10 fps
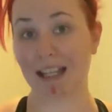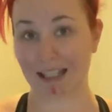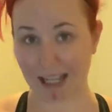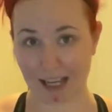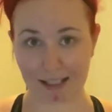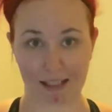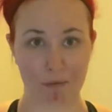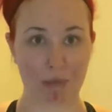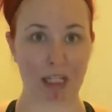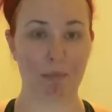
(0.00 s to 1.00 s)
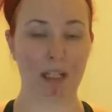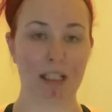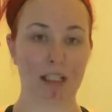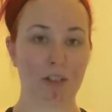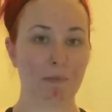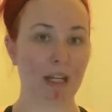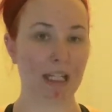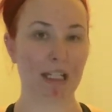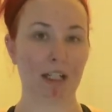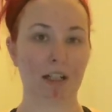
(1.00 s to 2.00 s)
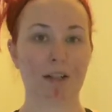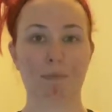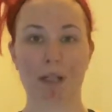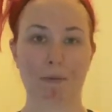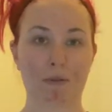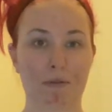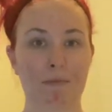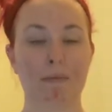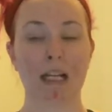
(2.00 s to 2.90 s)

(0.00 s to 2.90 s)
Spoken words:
yes, in my opinion. You may hear people